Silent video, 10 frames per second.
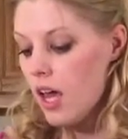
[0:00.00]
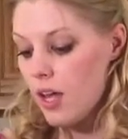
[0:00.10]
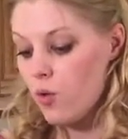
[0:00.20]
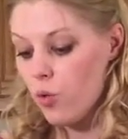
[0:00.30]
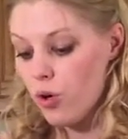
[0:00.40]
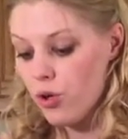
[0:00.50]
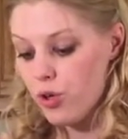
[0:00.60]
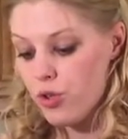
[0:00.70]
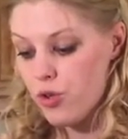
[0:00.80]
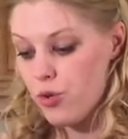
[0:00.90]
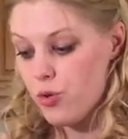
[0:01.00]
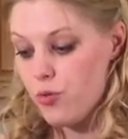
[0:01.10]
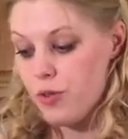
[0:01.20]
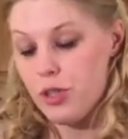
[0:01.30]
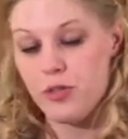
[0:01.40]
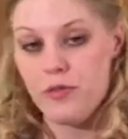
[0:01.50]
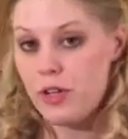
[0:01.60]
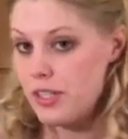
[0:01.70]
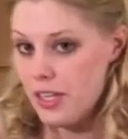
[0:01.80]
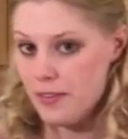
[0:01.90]
In order to finish the
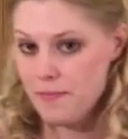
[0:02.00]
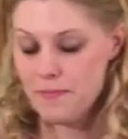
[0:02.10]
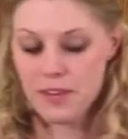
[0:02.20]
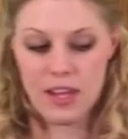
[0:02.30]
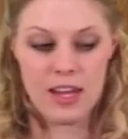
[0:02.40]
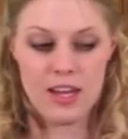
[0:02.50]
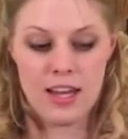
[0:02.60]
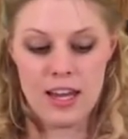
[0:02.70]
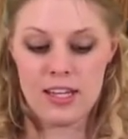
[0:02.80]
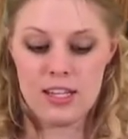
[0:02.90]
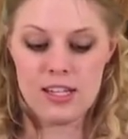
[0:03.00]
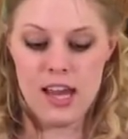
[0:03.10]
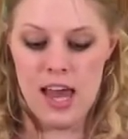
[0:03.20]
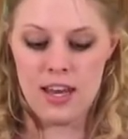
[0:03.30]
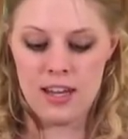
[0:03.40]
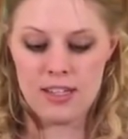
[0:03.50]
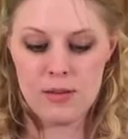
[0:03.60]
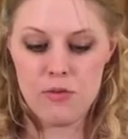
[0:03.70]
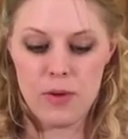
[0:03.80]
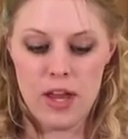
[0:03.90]
frosting, I need to add in
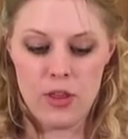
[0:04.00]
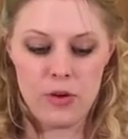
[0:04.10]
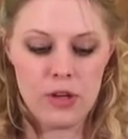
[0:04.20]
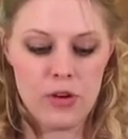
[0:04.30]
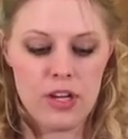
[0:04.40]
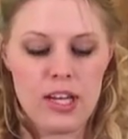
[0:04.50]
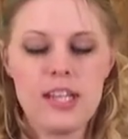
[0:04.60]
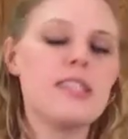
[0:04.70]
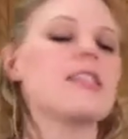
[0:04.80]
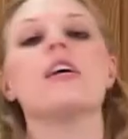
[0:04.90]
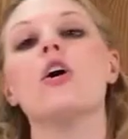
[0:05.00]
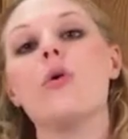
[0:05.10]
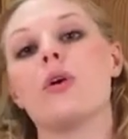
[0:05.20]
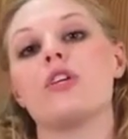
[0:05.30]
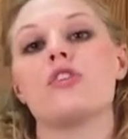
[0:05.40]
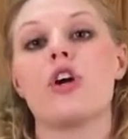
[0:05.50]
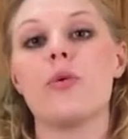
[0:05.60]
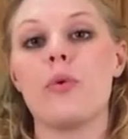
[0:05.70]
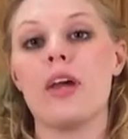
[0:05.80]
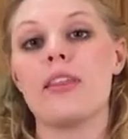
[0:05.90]
some of my other ingredients. We're going to
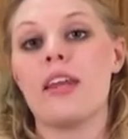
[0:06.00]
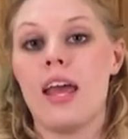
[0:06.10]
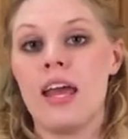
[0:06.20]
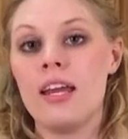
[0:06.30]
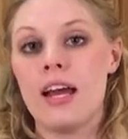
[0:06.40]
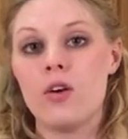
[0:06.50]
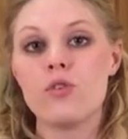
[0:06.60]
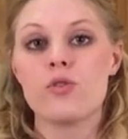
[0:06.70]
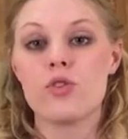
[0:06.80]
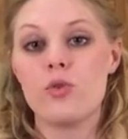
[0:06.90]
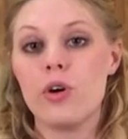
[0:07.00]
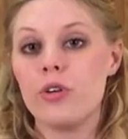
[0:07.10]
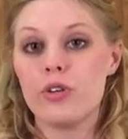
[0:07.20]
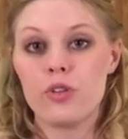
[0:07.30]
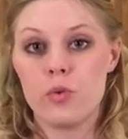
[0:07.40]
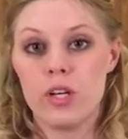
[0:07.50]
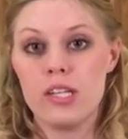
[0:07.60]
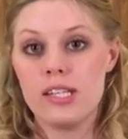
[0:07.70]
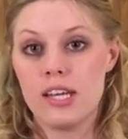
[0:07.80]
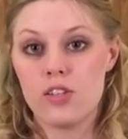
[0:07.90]
start with an 8 ounce or
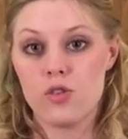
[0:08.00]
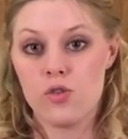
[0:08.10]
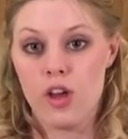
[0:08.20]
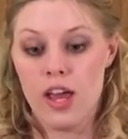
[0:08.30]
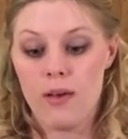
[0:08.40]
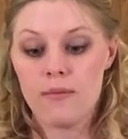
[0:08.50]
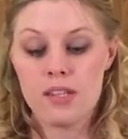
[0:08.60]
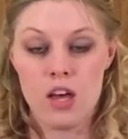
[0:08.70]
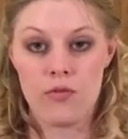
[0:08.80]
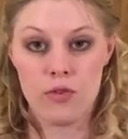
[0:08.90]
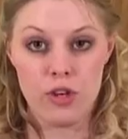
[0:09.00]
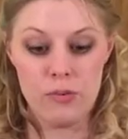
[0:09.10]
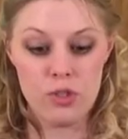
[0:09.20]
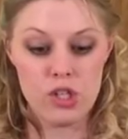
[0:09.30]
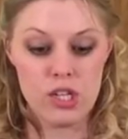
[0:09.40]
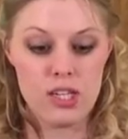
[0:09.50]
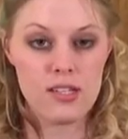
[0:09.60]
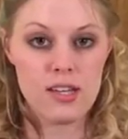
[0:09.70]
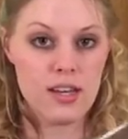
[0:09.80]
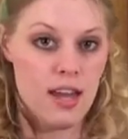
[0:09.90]
226 grams of cream
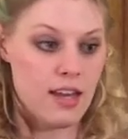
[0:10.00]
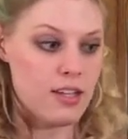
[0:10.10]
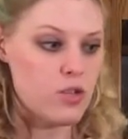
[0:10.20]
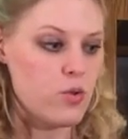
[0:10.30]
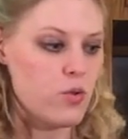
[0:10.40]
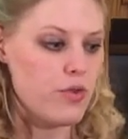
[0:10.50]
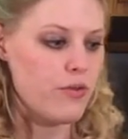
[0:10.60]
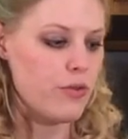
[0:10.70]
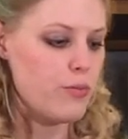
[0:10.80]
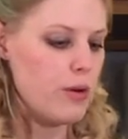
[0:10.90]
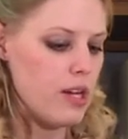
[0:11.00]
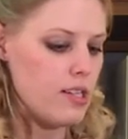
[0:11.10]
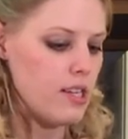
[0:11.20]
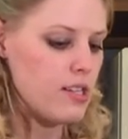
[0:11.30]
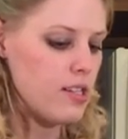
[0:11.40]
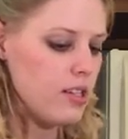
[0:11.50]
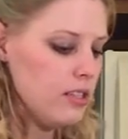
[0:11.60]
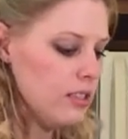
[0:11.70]
cheese and add it to the food processor.